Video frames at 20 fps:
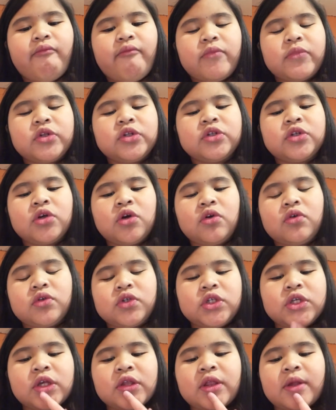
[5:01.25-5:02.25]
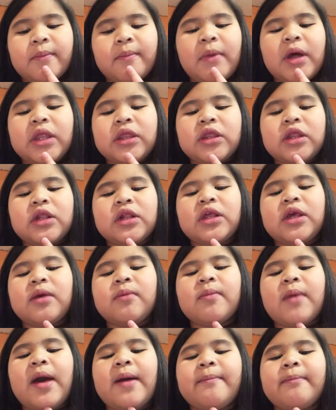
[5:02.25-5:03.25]
So she's a monthly
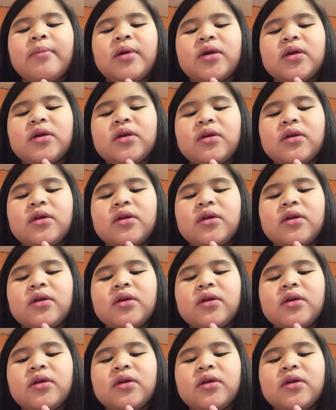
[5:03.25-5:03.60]
member.